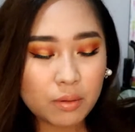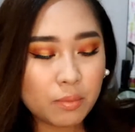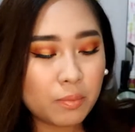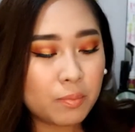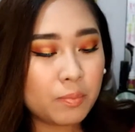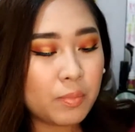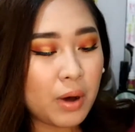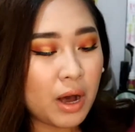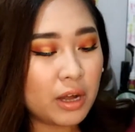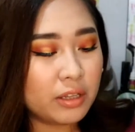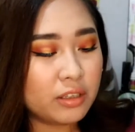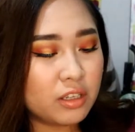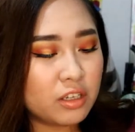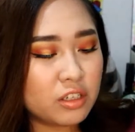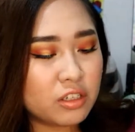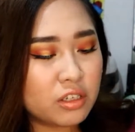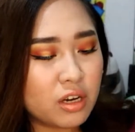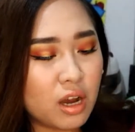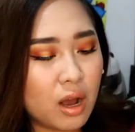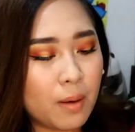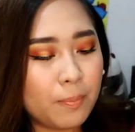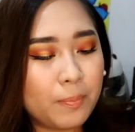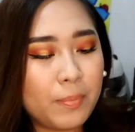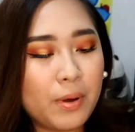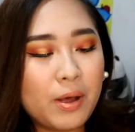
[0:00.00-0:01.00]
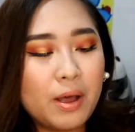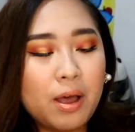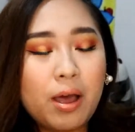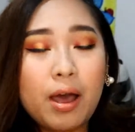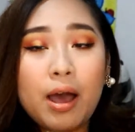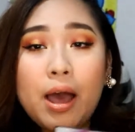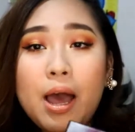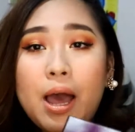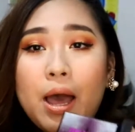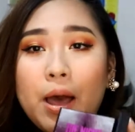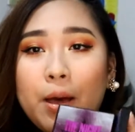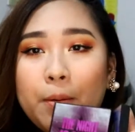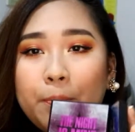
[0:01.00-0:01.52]
Body Shop
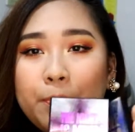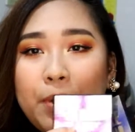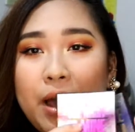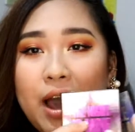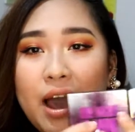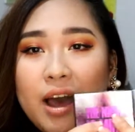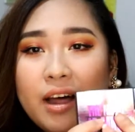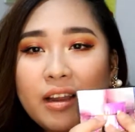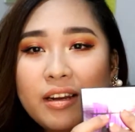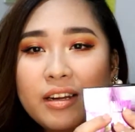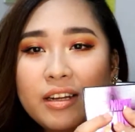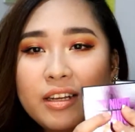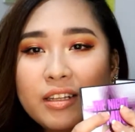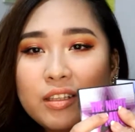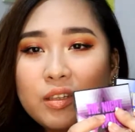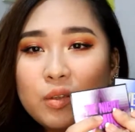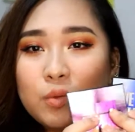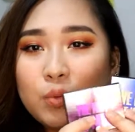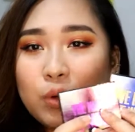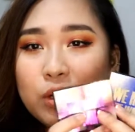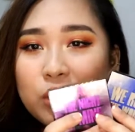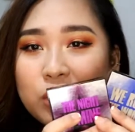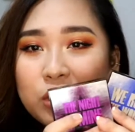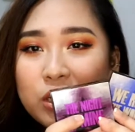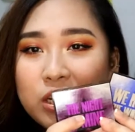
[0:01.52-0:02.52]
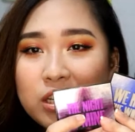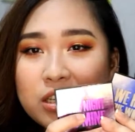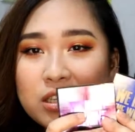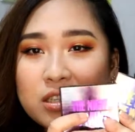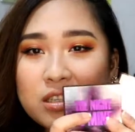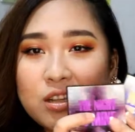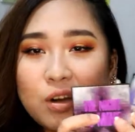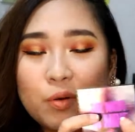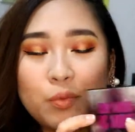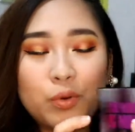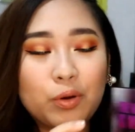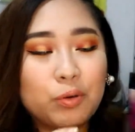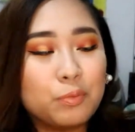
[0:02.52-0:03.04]
palettes, which is
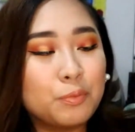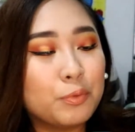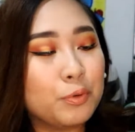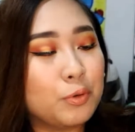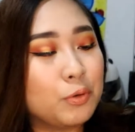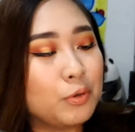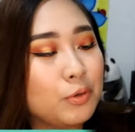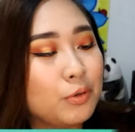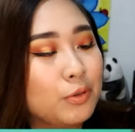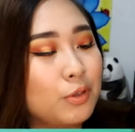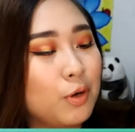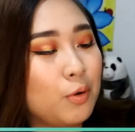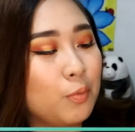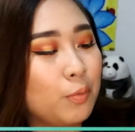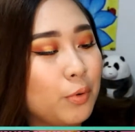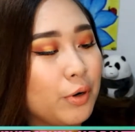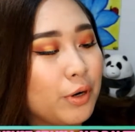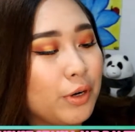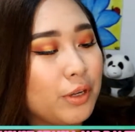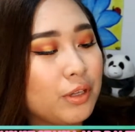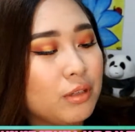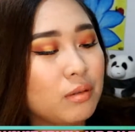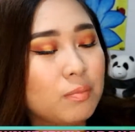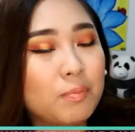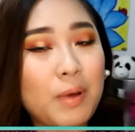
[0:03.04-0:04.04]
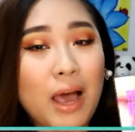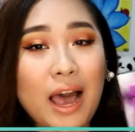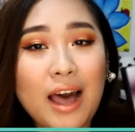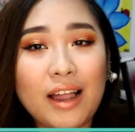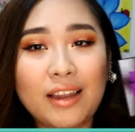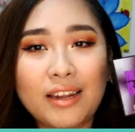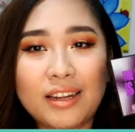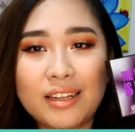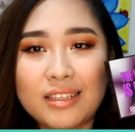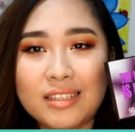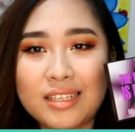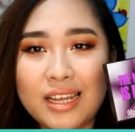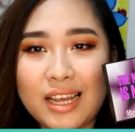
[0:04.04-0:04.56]
the We Rule the World
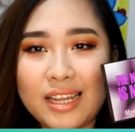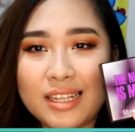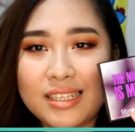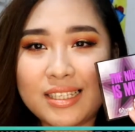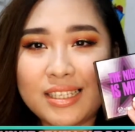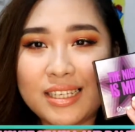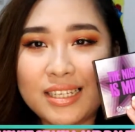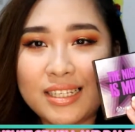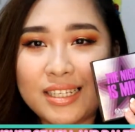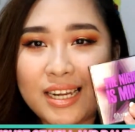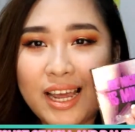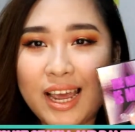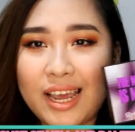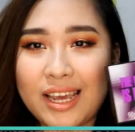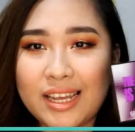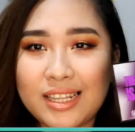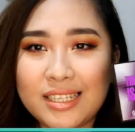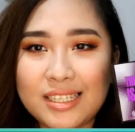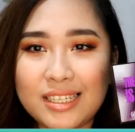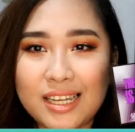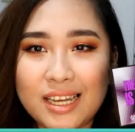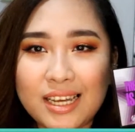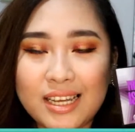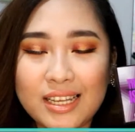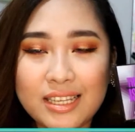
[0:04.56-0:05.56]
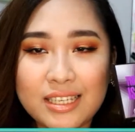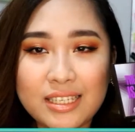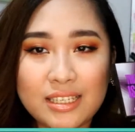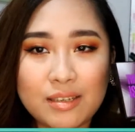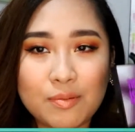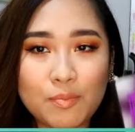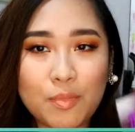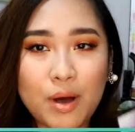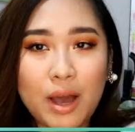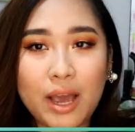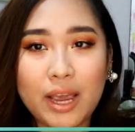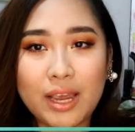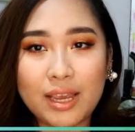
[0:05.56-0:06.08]
palette and The Night Is
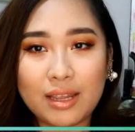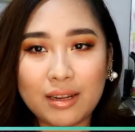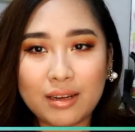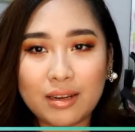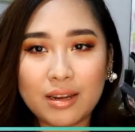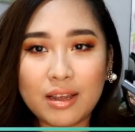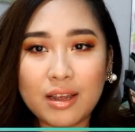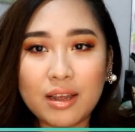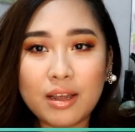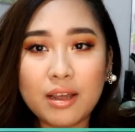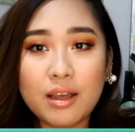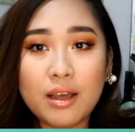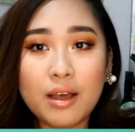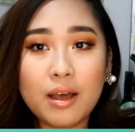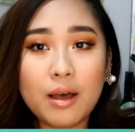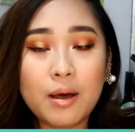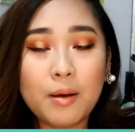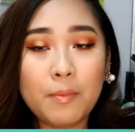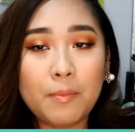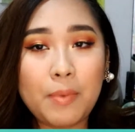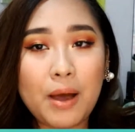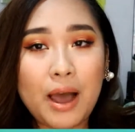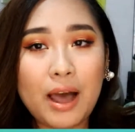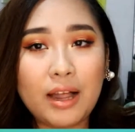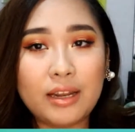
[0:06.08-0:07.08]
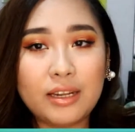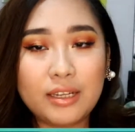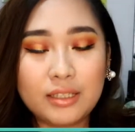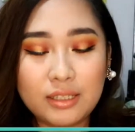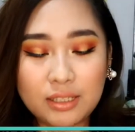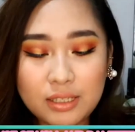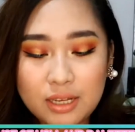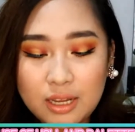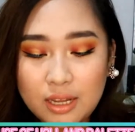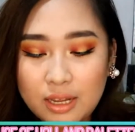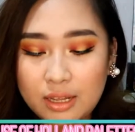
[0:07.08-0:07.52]
Mine palette.